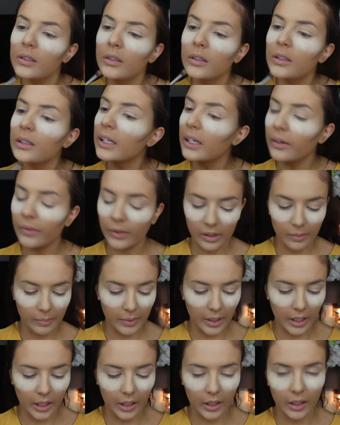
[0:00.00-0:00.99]
to get rid of
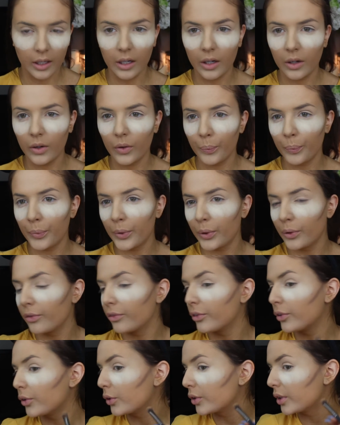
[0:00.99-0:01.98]
my, you know,
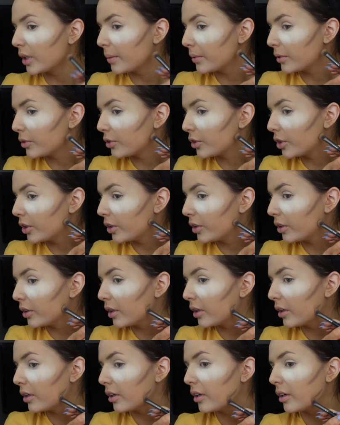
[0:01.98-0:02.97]
beautiful double chin
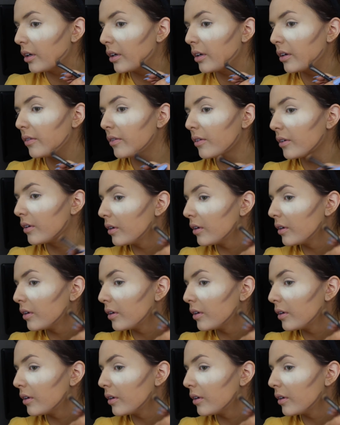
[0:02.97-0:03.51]
that I have.